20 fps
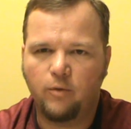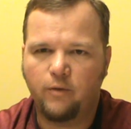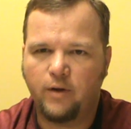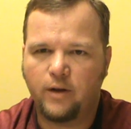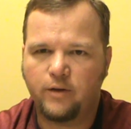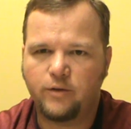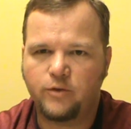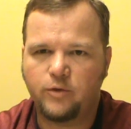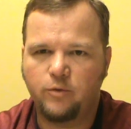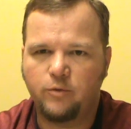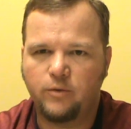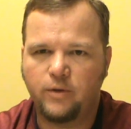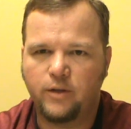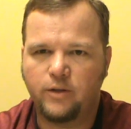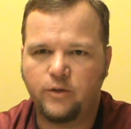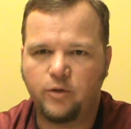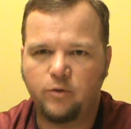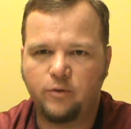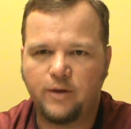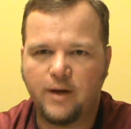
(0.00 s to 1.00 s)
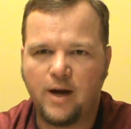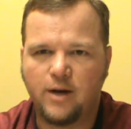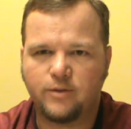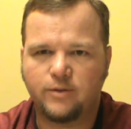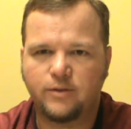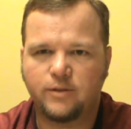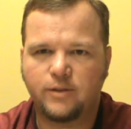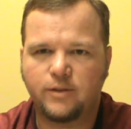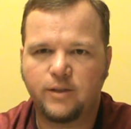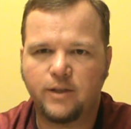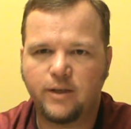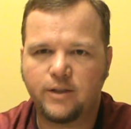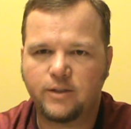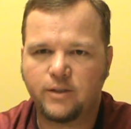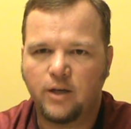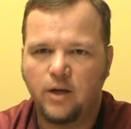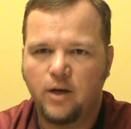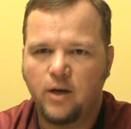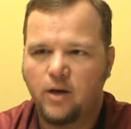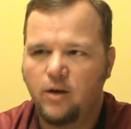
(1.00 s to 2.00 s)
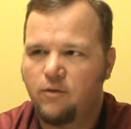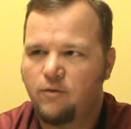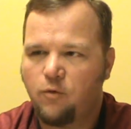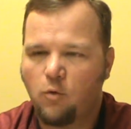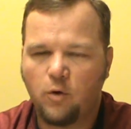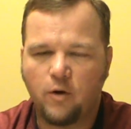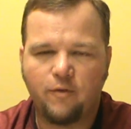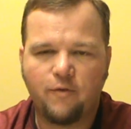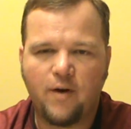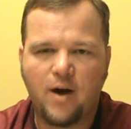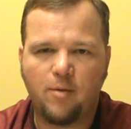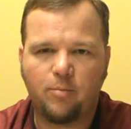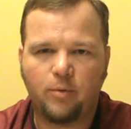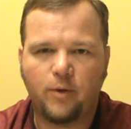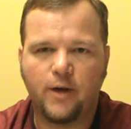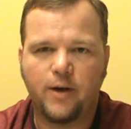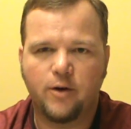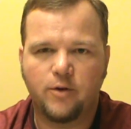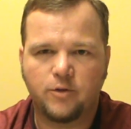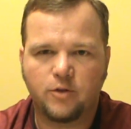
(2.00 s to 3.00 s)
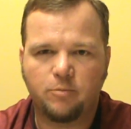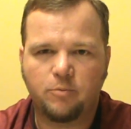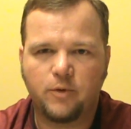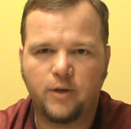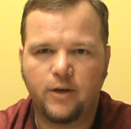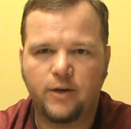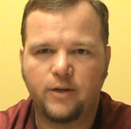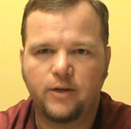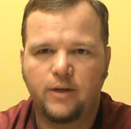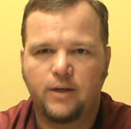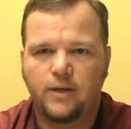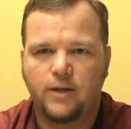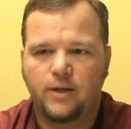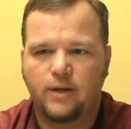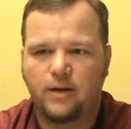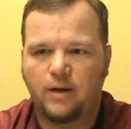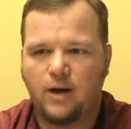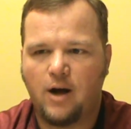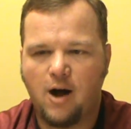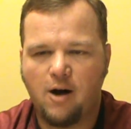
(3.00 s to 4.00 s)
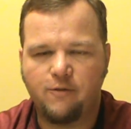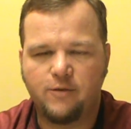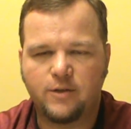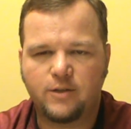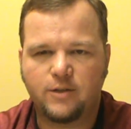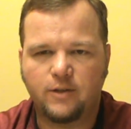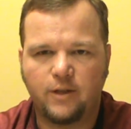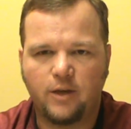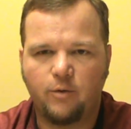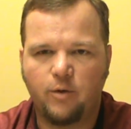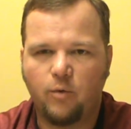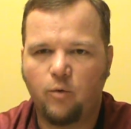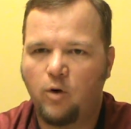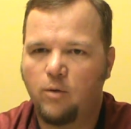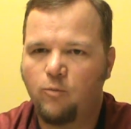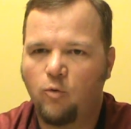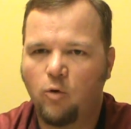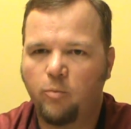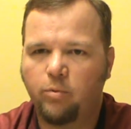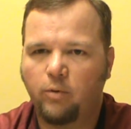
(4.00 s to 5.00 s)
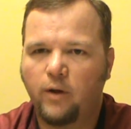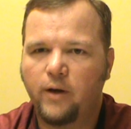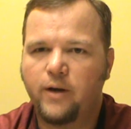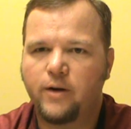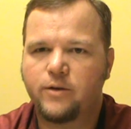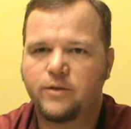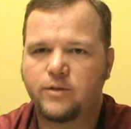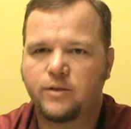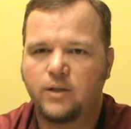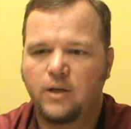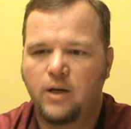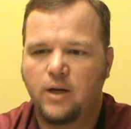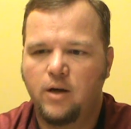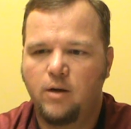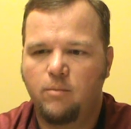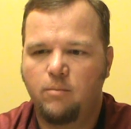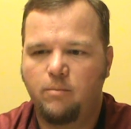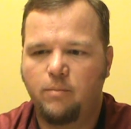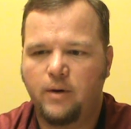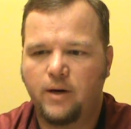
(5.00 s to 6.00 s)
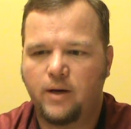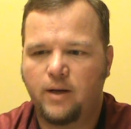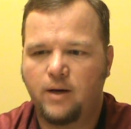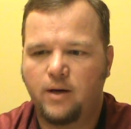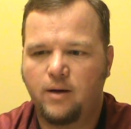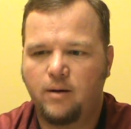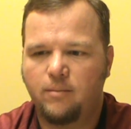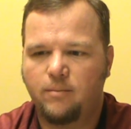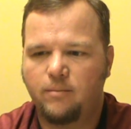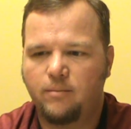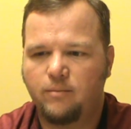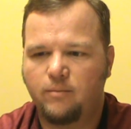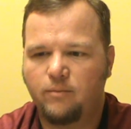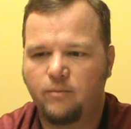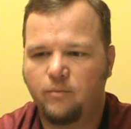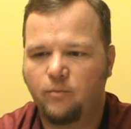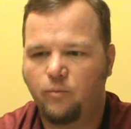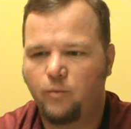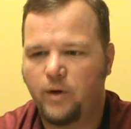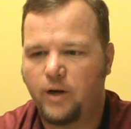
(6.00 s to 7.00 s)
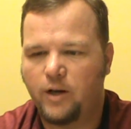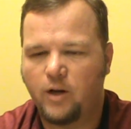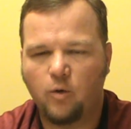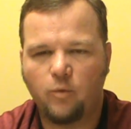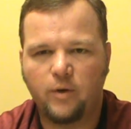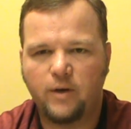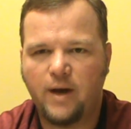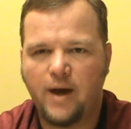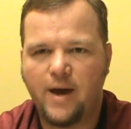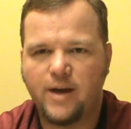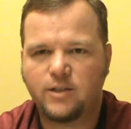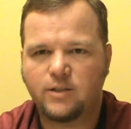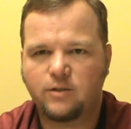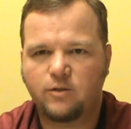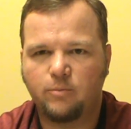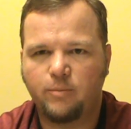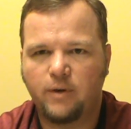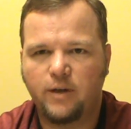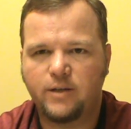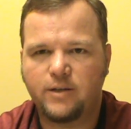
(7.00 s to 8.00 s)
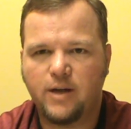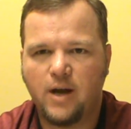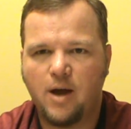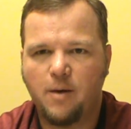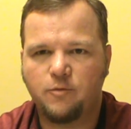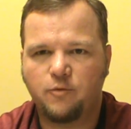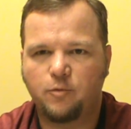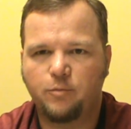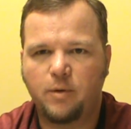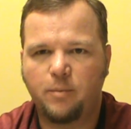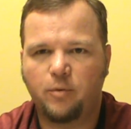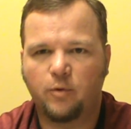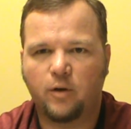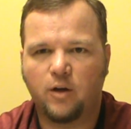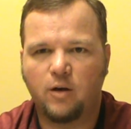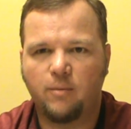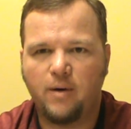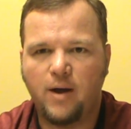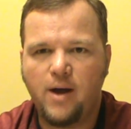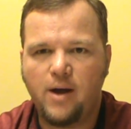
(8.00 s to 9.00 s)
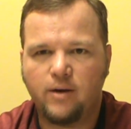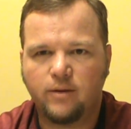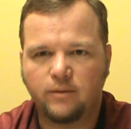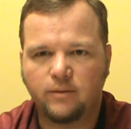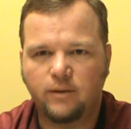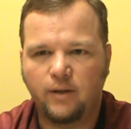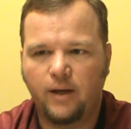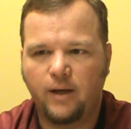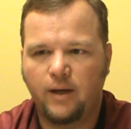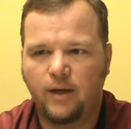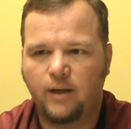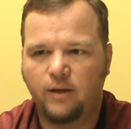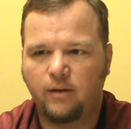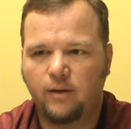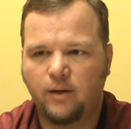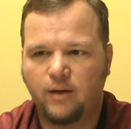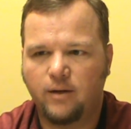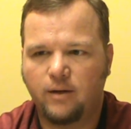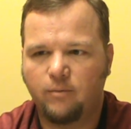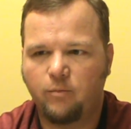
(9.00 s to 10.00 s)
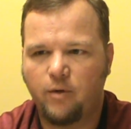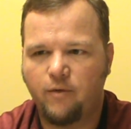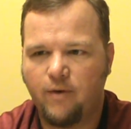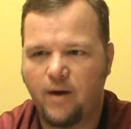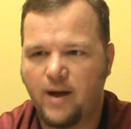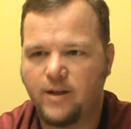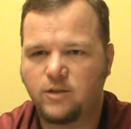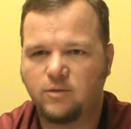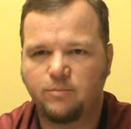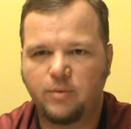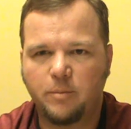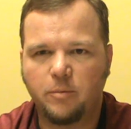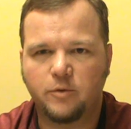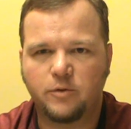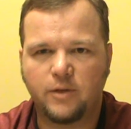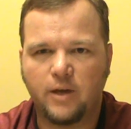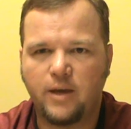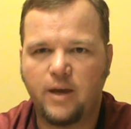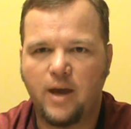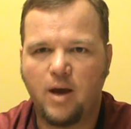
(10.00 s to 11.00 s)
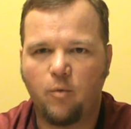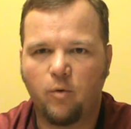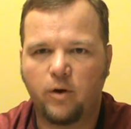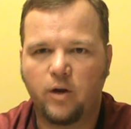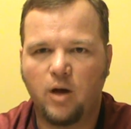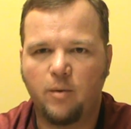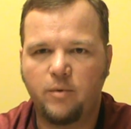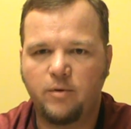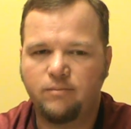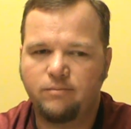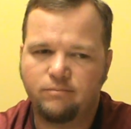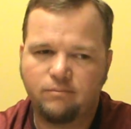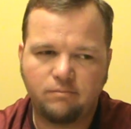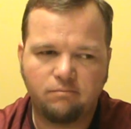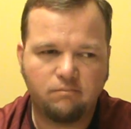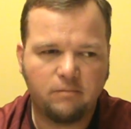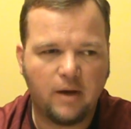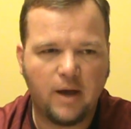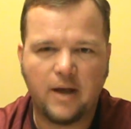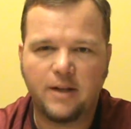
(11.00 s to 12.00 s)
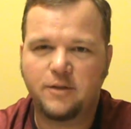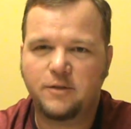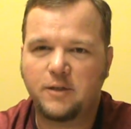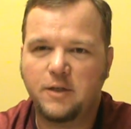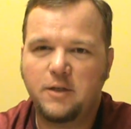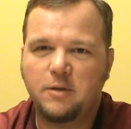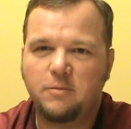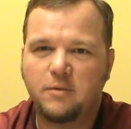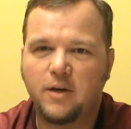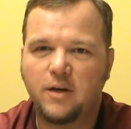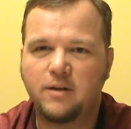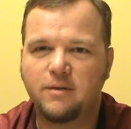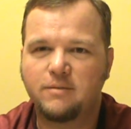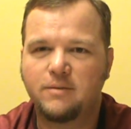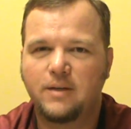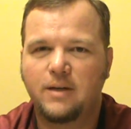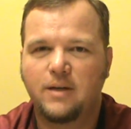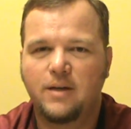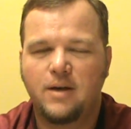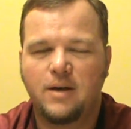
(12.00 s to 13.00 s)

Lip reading: We've got in 2006, 45 players up there. Obviously, we want more players, but we can only ask so many times for people to come out. And we've had some people say, "Yeah, we're coming." Hadn't seen them yet.